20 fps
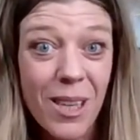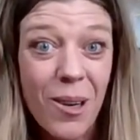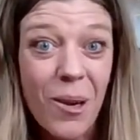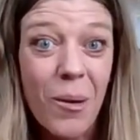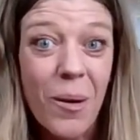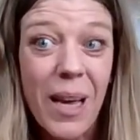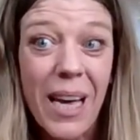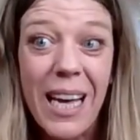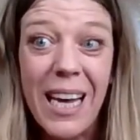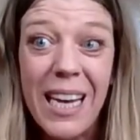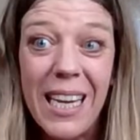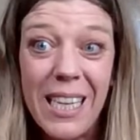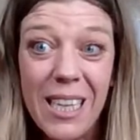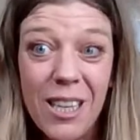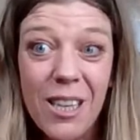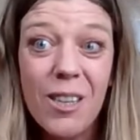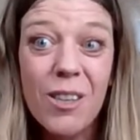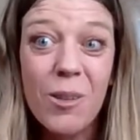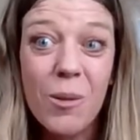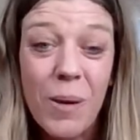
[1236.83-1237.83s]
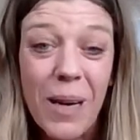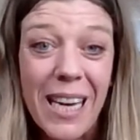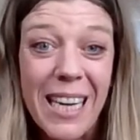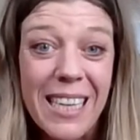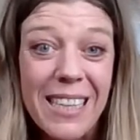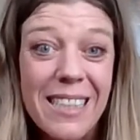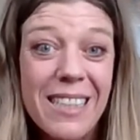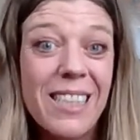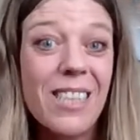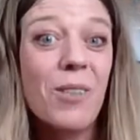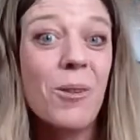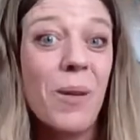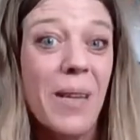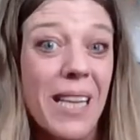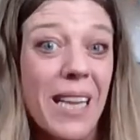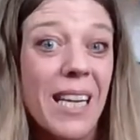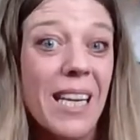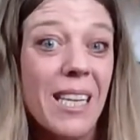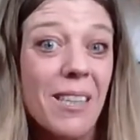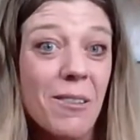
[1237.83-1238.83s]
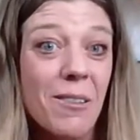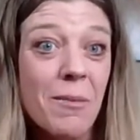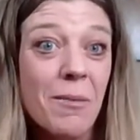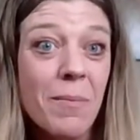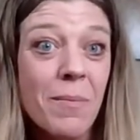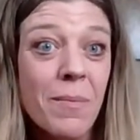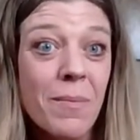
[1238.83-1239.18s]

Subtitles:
Okay, twice, toilet.